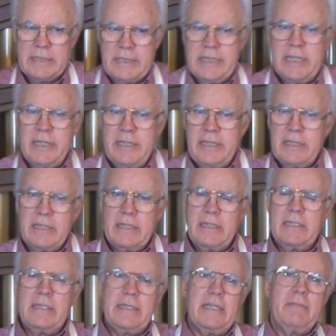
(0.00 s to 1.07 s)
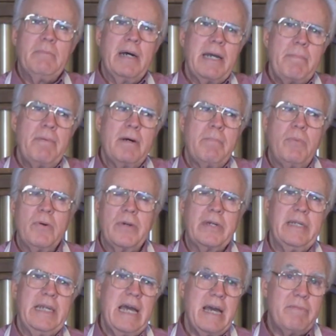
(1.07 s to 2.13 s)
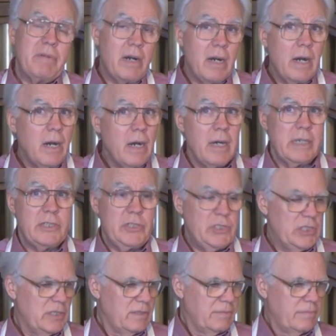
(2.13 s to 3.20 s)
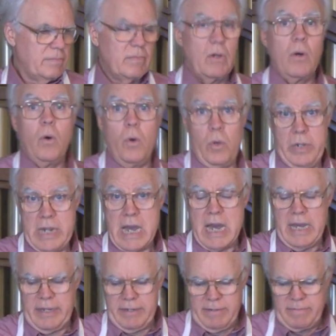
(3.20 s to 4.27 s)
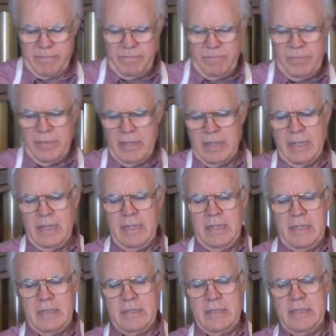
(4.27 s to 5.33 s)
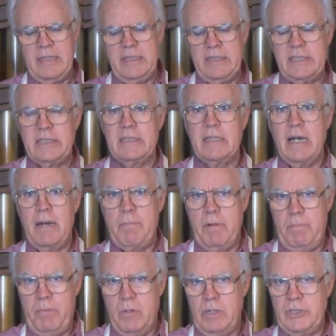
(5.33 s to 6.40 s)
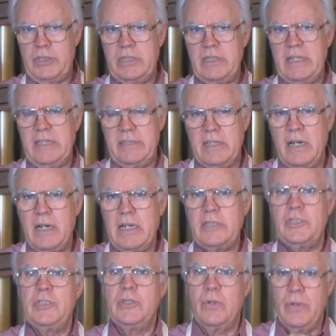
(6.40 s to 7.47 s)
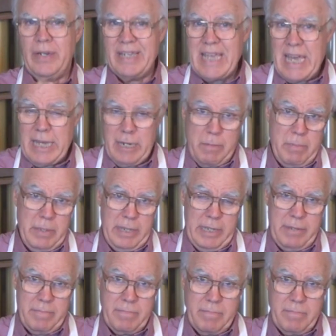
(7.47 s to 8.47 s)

Did my pump organ have a hutch or not? This upper portion is a hutch or canopy,